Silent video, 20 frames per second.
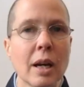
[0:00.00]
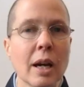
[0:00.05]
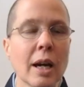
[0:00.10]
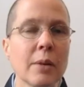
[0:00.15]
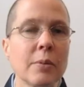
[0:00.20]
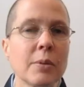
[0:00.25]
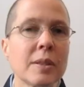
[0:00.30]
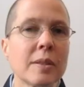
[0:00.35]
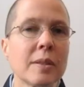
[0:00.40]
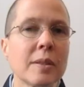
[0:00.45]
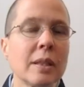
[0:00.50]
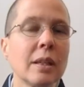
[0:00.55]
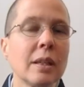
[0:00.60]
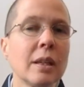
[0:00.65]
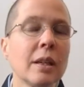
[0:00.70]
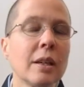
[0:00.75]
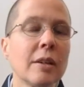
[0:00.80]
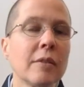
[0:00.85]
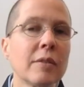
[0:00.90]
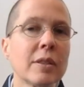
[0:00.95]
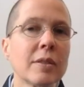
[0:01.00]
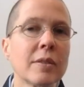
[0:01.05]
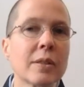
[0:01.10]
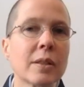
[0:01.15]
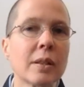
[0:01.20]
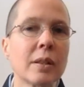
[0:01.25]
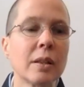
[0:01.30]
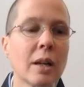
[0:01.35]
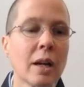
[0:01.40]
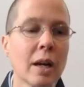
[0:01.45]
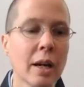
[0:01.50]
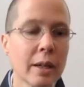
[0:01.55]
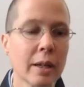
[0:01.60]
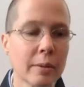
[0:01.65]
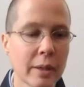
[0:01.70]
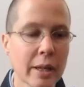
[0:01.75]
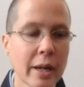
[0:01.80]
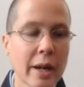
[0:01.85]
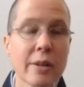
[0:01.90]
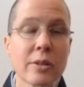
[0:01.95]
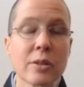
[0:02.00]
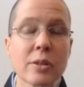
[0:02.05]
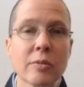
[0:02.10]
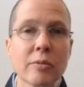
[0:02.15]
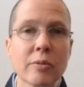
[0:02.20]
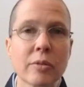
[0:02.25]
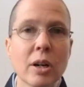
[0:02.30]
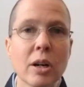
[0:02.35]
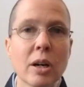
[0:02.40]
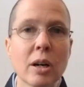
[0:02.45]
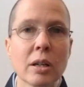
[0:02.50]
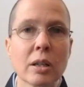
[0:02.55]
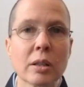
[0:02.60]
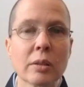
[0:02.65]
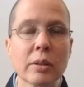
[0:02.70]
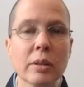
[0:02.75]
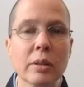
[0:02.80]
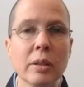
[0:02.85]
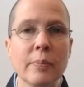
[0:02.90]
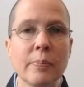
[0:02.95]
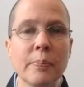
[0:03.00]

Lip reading: I was thinking of this a lot last fall.